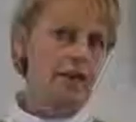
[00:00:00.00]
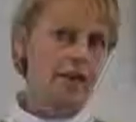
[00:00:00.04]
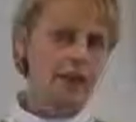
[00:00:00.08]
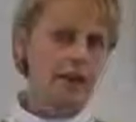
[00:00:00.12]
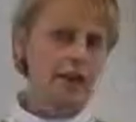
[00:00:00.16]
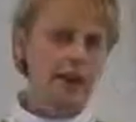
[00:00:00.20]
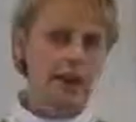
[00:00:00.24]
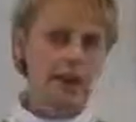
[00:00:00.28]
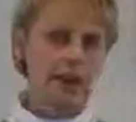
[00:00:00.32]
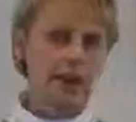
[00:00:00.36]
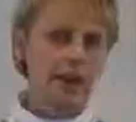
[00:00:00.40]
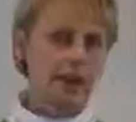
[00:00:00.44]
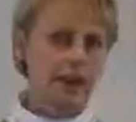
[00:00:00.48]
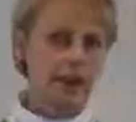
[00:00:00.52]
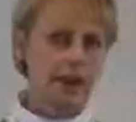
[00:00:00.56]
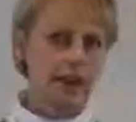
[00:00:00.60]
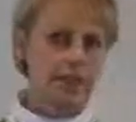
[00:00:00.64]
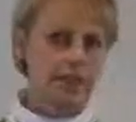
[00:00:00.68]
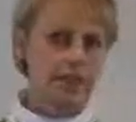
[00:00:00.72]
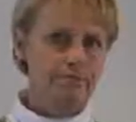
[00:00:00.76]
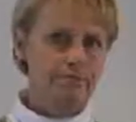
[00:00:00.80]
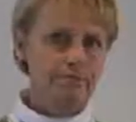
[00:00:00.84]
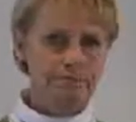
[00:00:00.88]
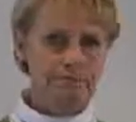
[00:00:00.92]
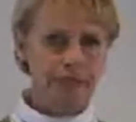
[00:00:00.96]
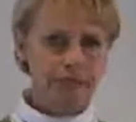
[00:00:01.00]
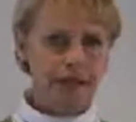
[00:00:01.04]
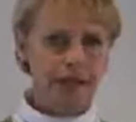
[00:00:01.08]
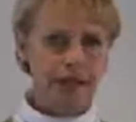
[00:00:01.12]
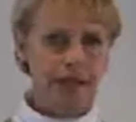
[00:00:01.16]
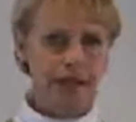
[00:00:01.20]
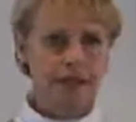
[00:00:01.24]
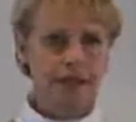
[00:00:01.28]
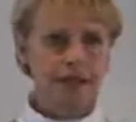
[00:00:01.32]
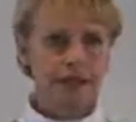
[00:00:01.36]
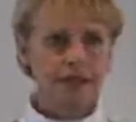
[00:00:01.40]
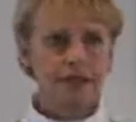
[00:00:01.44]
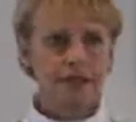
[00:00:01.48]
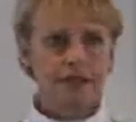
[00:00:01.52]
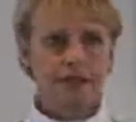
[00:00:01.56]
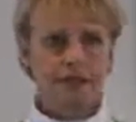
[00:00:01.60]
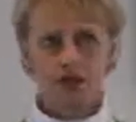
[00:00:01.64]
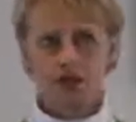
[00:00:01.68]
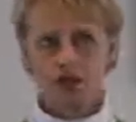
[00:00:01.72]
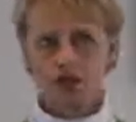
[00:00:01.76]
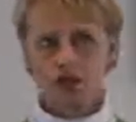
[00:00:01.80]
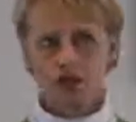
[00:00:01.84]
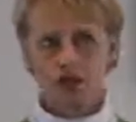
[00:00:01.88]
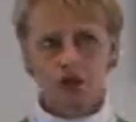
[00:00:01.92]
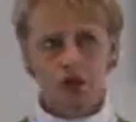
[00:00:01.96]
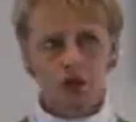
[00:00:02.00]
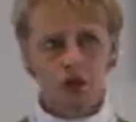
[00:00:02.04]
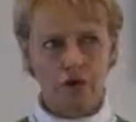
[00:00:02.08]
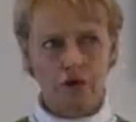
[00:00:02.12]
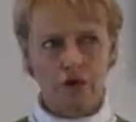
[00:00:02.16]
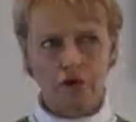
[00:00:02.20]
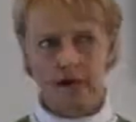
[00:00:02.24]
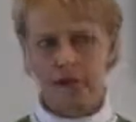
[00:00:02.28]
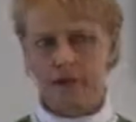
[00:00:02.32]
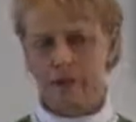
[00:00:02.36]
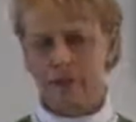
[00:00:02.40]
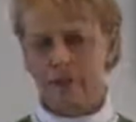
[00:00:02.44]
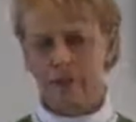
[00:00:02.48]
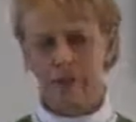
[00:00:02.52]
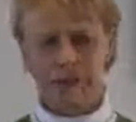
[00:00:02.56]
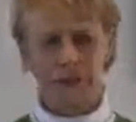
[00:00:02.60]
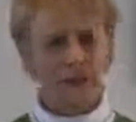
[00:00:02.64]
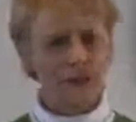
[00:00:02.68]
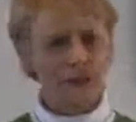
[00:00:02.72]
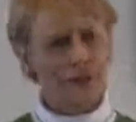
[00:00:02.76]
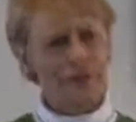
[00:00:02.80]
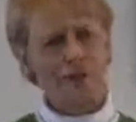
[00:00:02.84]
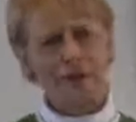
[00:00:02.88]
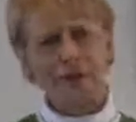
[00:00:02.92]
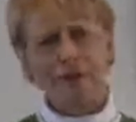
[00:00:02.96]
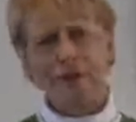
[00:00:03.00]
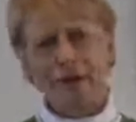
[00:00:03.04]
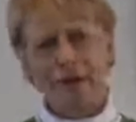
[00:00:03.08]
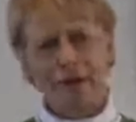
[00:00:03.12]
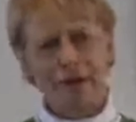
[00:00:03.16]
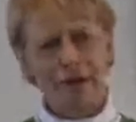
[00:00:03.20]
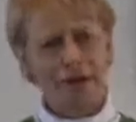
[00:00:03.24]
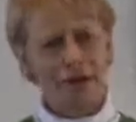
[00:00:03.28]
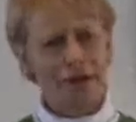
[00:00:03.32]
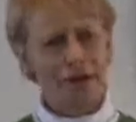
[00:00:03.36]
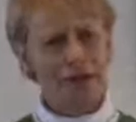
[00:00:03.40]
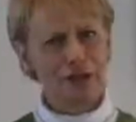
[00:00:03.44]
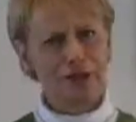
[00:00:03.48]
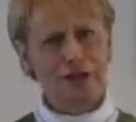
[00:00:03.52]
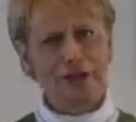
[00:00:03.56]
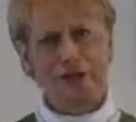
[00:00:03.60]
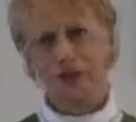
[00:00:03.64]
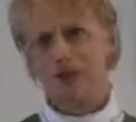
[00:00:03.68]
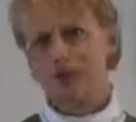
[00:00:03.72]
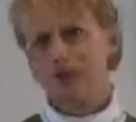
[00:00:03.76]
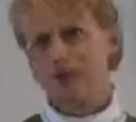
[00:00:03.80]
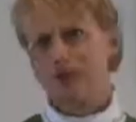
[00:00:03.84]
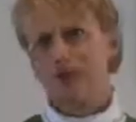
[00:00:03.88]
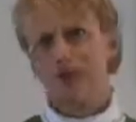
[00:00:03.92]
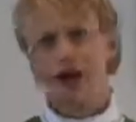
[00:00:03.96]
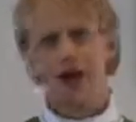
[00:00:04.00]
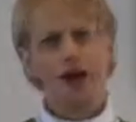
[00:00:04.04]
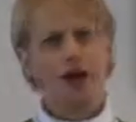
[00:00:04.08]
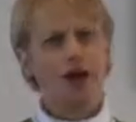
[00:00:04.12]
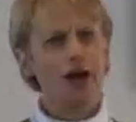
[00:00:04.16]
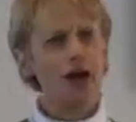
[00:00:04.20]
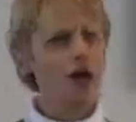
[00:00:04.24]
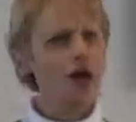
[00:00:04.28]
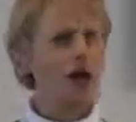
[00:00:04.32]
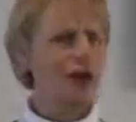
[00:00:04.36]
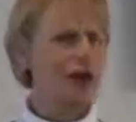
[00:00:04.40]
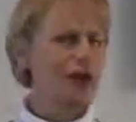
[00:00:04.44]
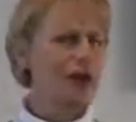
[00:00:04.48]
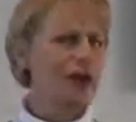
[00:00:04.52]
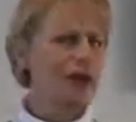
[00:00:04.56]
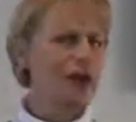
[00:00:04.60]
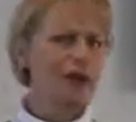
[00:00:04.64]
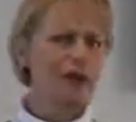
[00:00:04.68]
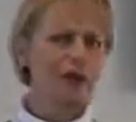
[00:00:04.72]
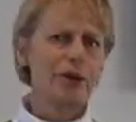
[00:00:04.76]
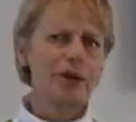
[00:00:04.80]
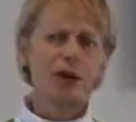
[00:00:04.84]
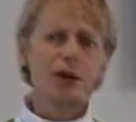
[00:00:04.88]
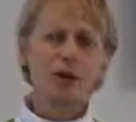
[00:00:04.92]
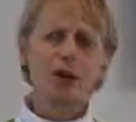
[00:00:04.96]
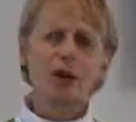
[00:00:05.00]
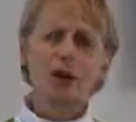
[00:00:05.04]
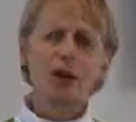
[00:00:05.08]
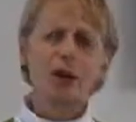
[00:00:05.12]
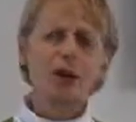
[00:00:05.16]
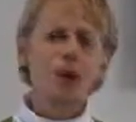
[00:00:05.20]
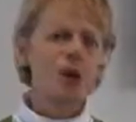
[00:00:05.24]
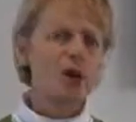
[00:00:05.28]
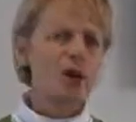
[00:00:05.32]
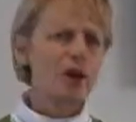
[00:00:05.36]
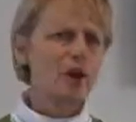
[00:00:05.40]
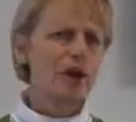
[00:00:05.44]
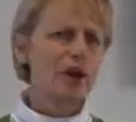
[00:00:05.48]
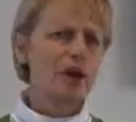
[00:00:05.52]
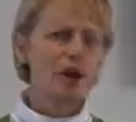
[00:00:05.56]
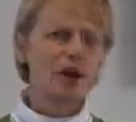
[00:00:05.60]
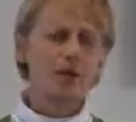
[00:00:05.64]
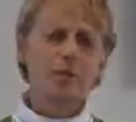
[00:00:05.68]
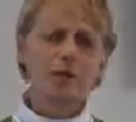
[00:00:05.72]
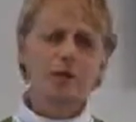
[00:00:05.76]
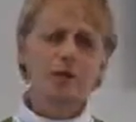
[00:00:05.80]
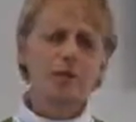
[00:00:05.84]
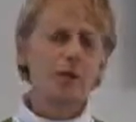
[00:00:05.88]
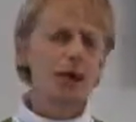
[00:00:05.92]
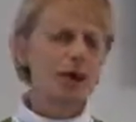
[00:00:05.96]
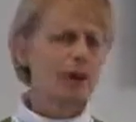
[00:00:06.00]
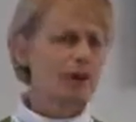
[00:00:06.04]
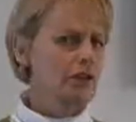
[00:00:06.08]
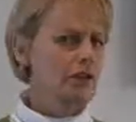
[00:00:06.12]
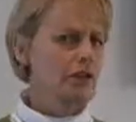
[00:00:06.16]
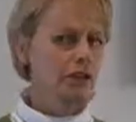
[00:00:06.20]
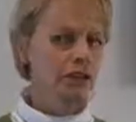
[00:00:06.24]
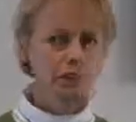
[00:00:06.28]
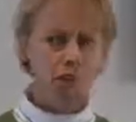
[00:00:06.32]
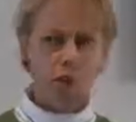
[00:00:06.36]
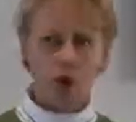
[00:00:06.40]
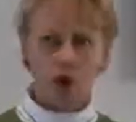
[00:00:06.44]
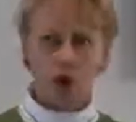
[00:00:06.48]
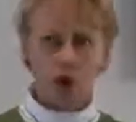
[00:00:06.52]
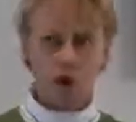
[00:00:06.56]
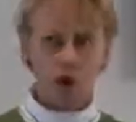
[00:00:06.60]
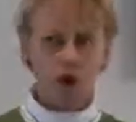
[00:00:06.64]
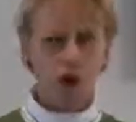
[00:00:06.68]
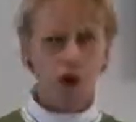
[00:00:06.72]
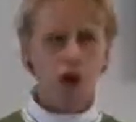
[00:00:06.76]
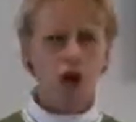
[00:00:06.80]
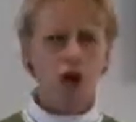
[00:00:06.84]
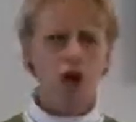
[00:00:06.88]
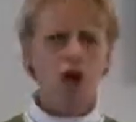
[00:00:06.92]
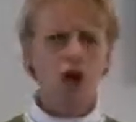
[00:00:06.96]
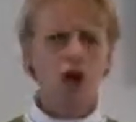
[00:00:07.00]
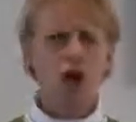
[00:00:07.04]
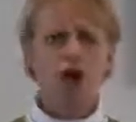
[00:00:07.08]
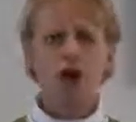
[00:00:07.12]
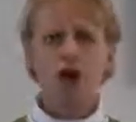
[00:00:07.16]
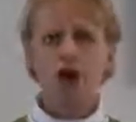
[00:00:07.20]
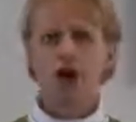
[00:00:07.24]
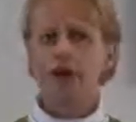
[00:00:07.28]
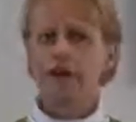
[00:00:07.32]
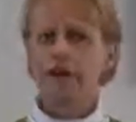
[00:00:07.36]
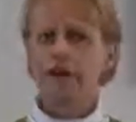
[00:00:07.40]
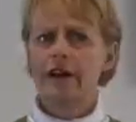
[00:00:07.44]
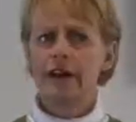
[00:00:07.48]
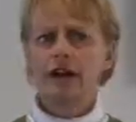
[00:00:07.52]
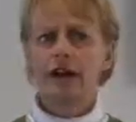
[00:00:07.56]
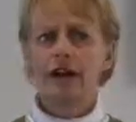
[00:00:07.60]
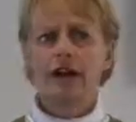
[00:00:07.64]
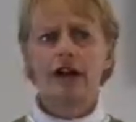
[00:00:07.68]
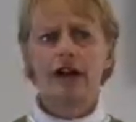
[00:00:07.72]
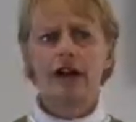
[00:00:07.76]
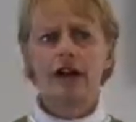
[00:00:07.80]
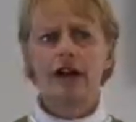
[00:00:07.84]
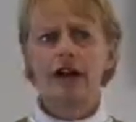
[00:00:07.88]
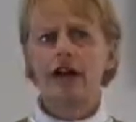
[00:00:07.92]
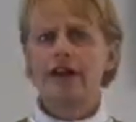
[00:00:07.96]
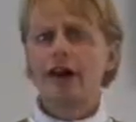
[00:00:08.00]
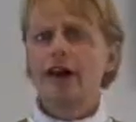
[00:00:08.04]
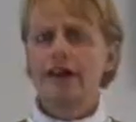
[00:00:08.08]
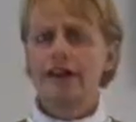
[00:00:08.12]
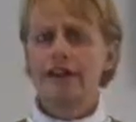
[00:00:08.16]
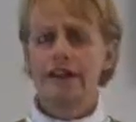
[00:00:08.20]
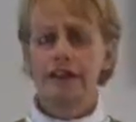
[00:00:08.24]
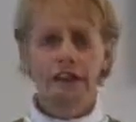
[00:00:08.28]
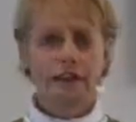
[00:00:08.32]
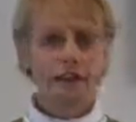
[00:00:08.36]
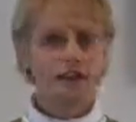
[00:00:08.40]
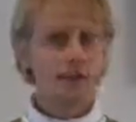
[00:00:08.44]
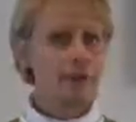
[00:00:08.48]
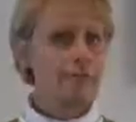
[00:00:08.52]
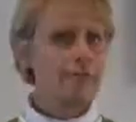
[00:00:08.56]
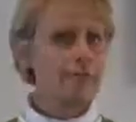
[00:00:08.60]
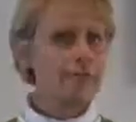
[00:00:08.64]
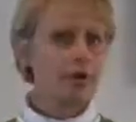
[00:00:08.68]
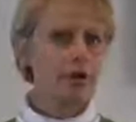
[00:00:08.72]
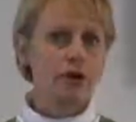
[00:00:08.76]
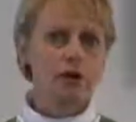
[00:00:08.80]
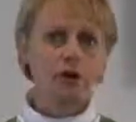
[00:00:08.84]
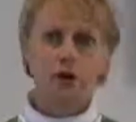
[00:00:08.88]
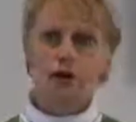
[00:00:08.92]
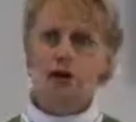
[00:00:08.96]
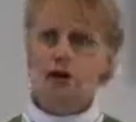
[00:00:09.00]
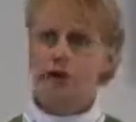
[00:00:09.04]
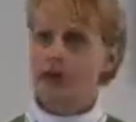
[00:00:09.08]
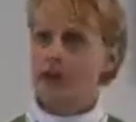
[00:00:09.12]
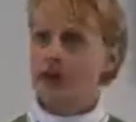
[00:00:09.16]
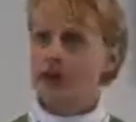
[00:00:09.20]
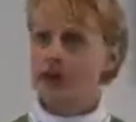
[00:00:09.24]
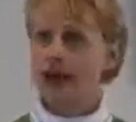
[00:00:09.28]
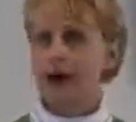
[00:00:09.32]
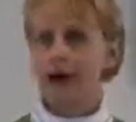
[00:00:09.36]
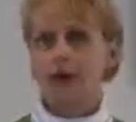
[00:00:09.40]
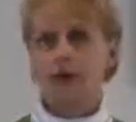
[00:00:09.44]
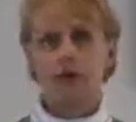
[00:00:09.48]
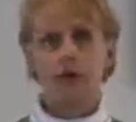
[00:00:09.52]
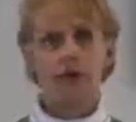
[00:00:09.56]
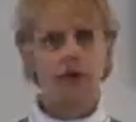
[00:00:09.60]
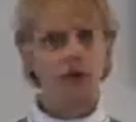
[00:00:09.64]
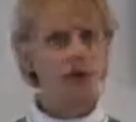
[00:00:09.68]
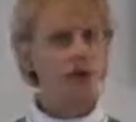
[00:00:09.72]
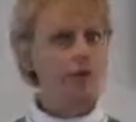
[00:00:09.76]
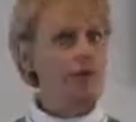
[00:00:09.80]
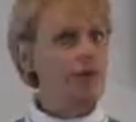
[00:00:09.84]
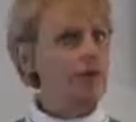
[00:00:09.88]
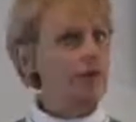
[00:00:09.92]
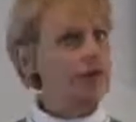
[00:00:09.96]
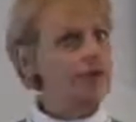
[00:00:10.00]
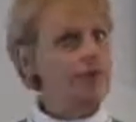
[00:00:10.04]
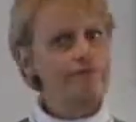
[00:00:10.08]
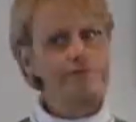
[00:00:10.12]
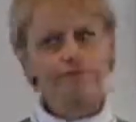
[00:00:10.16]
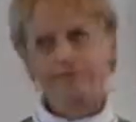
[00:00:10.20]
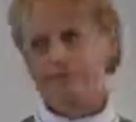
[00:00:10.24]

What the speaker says: will take them and show them what different plant materials are, you know, where their bodies of water are, identify birds, owls,